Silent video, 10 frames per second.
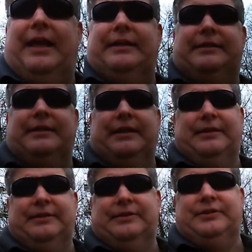and
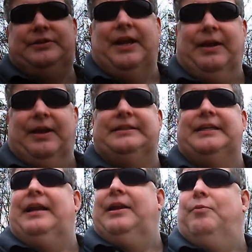see
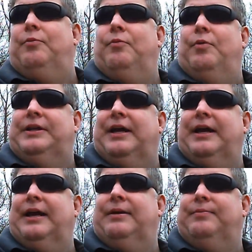exactly what
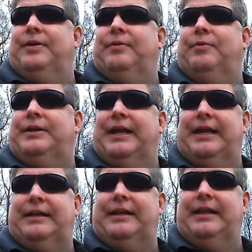time and what
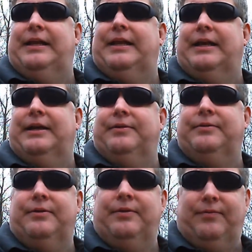date the
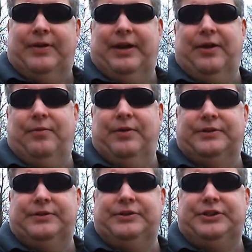video
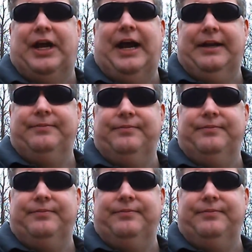was shot.